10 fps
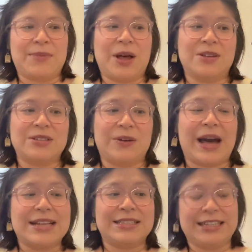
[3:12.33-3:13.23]
Also,
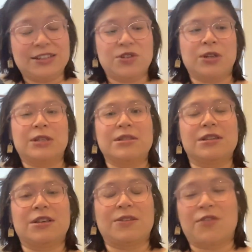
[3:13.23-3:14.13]
as teachers,
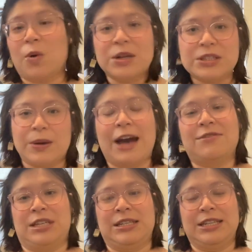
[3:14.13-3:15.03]
of course, you
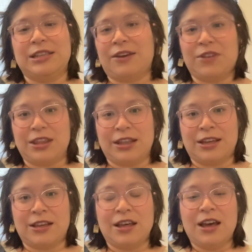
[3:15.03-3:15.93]
have to teach
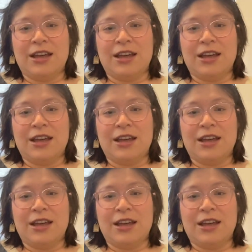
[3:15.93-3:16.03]
everything